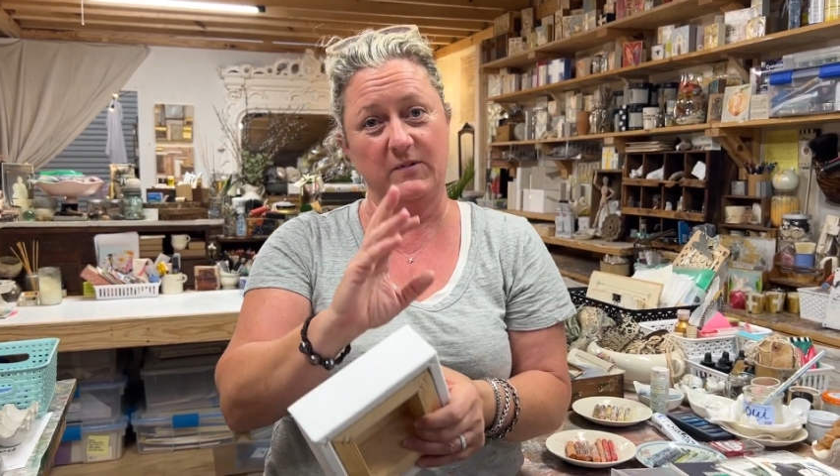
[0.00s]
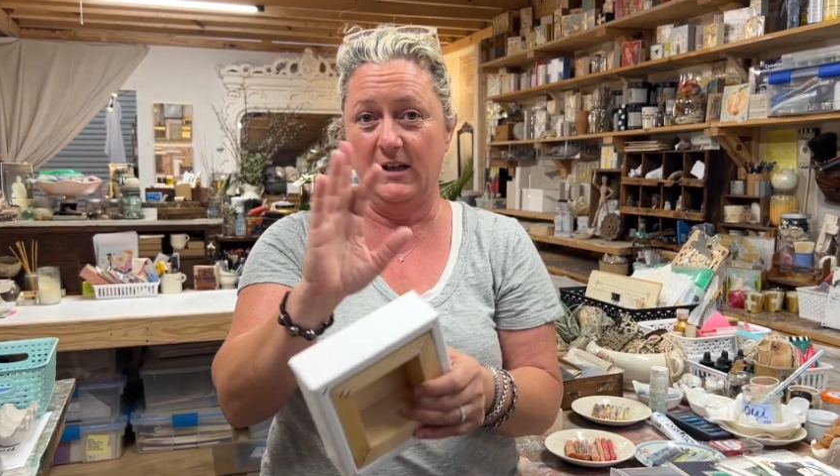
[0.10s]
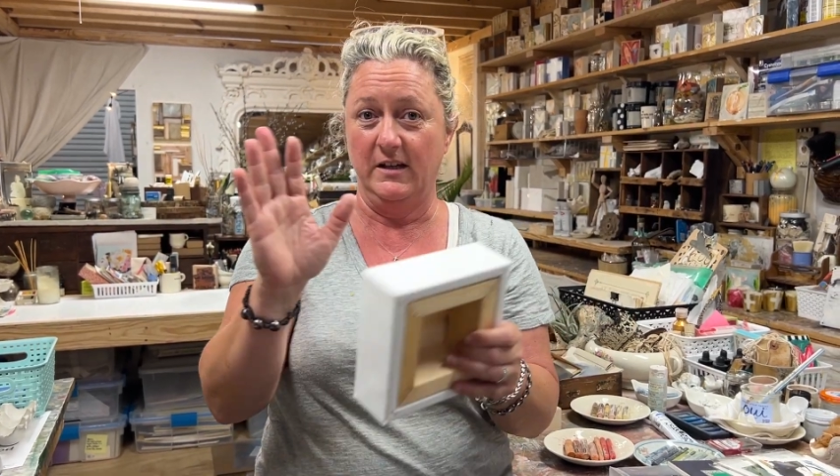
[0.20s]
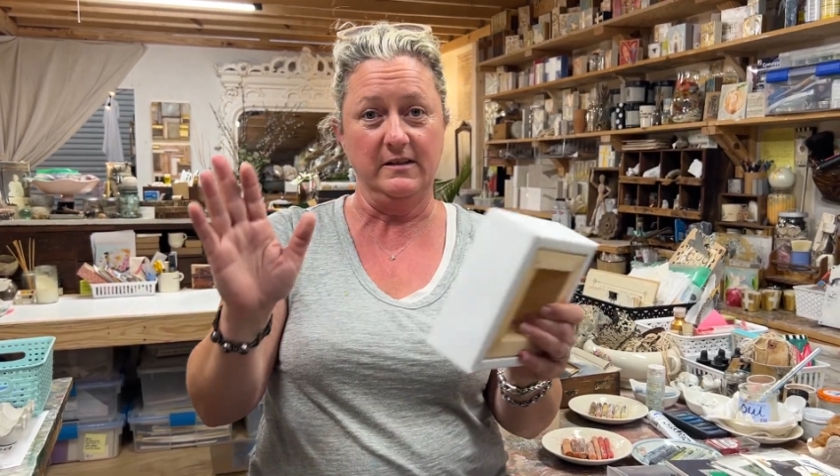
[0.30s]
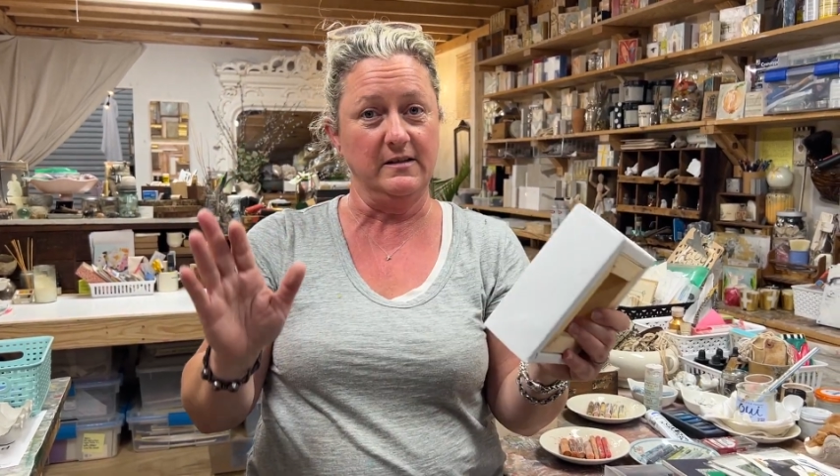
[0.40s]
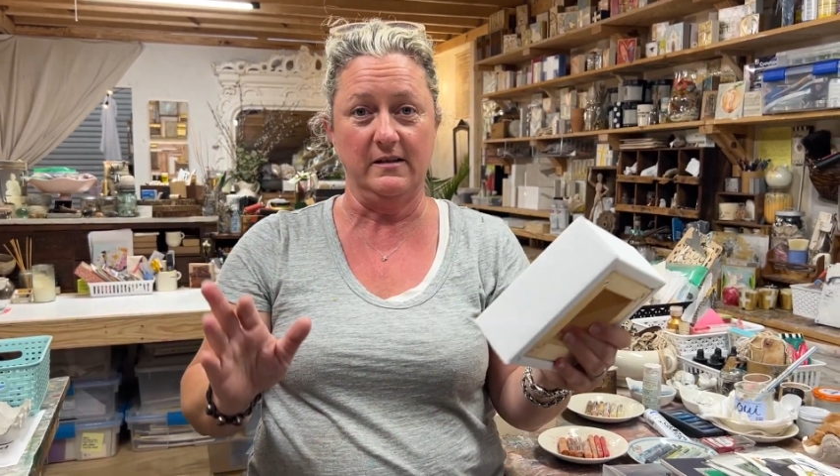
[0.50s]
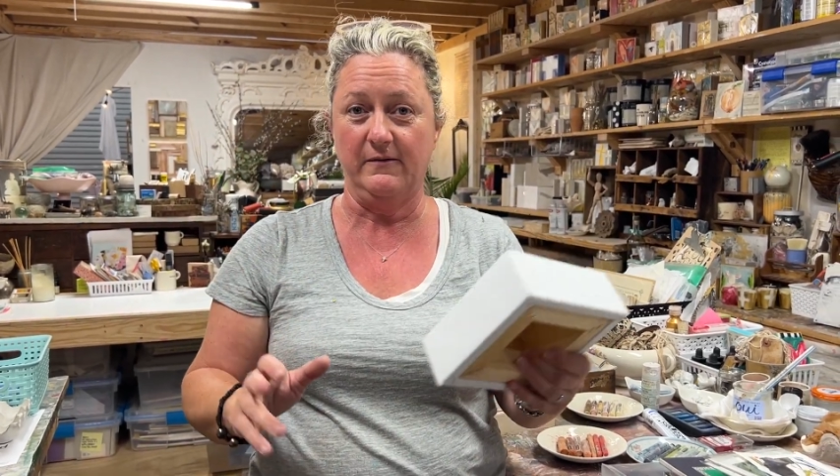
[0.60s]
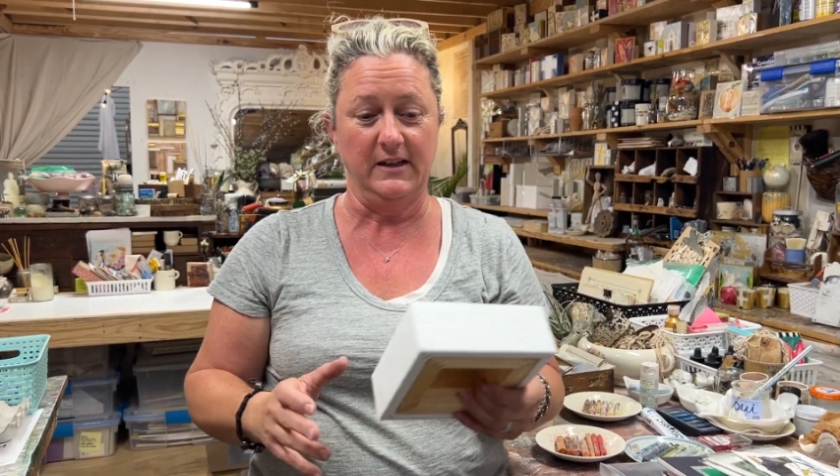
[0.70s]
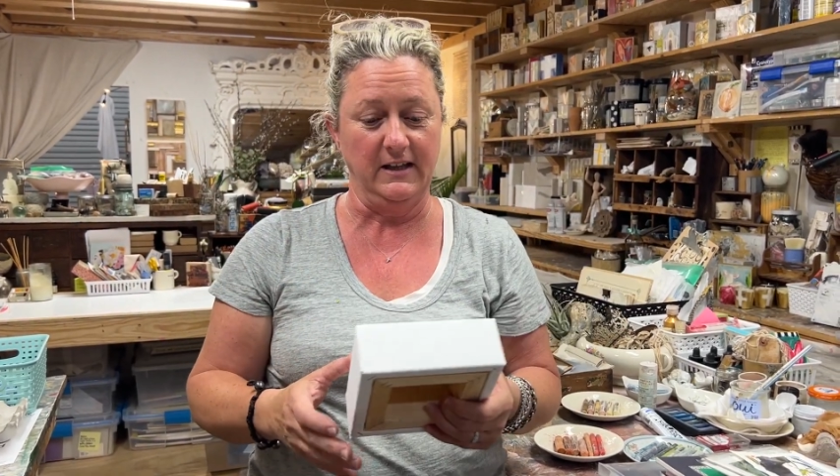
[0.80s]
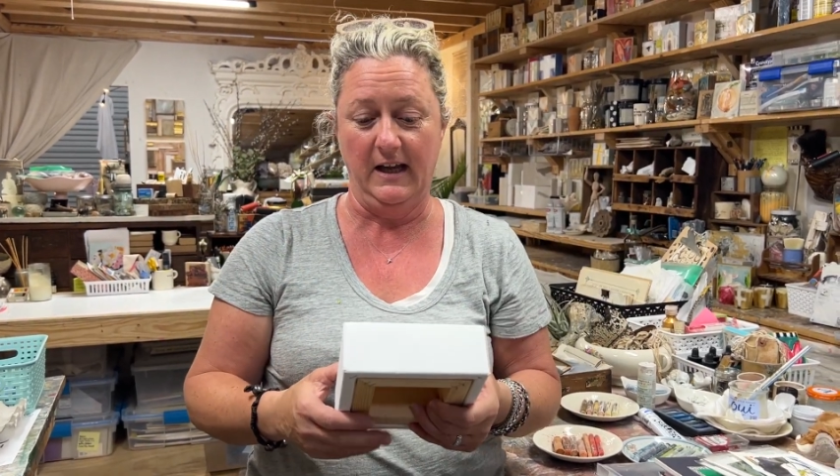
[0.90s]
kids, stuff
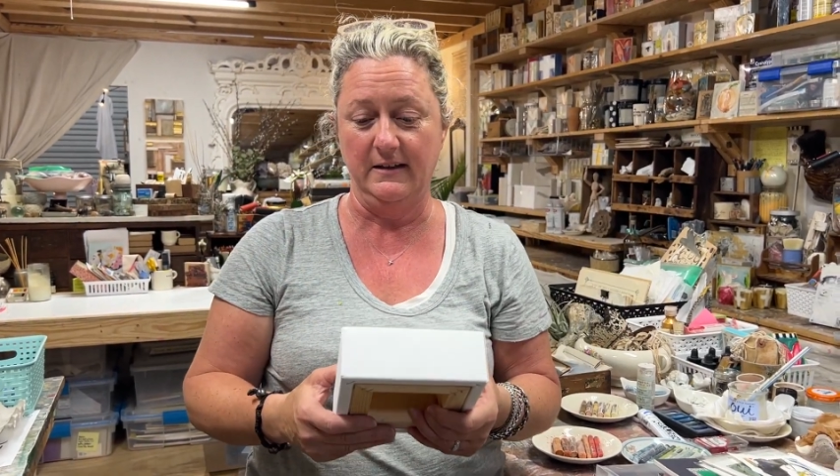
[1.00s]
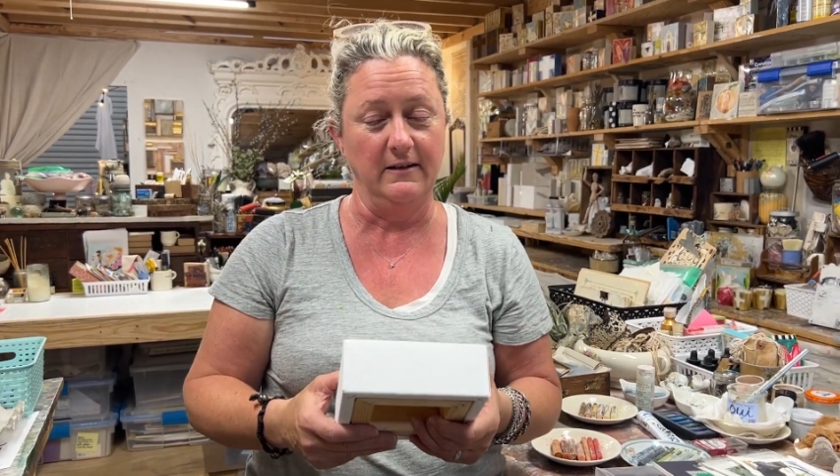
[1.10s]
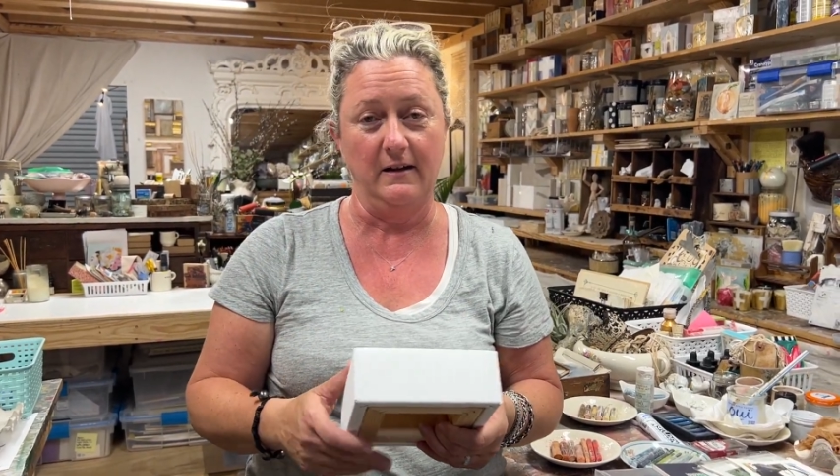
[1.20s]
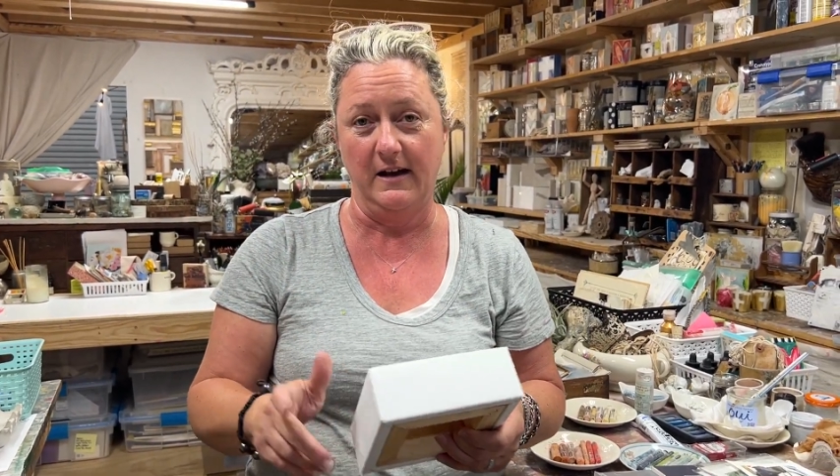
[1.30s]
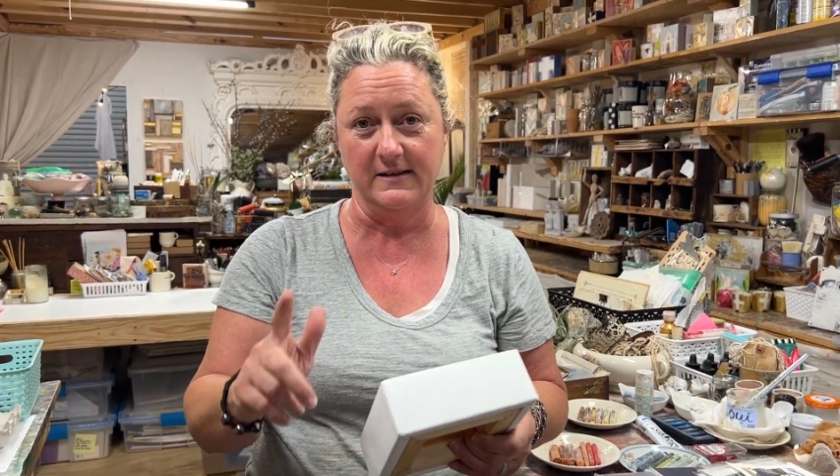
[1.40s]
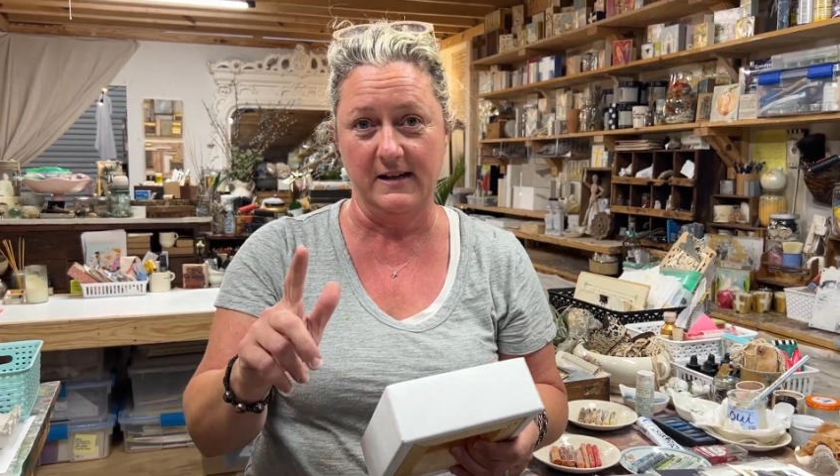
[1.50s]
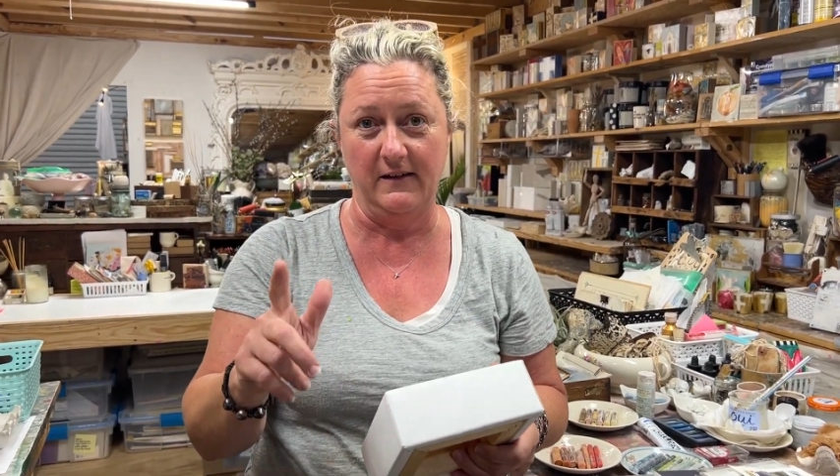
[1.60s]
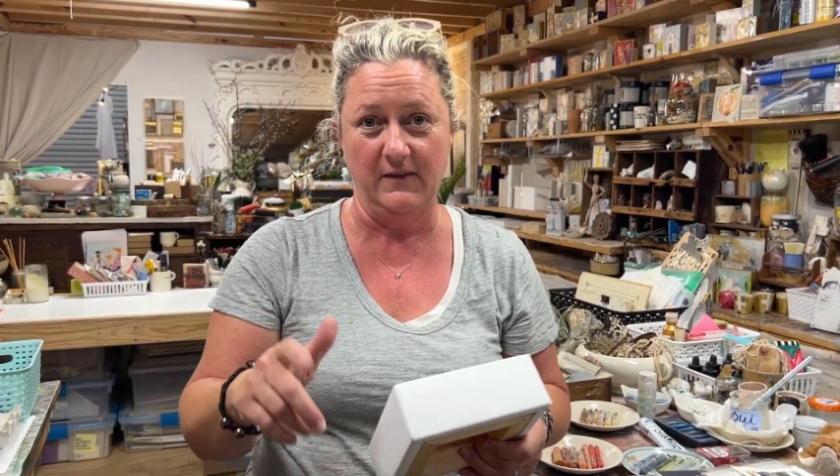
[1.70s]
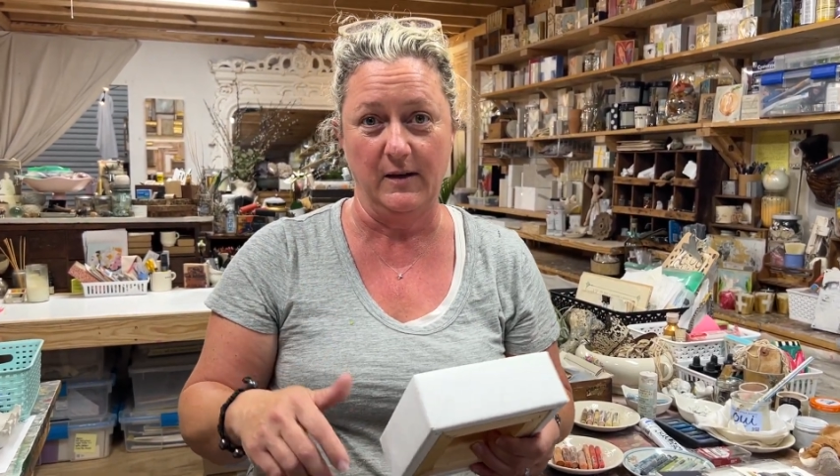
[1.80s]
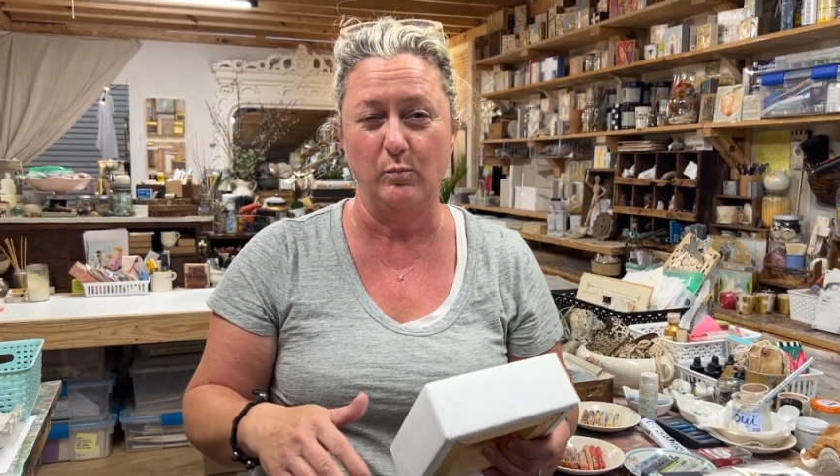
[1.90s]
like that, not a safe thing.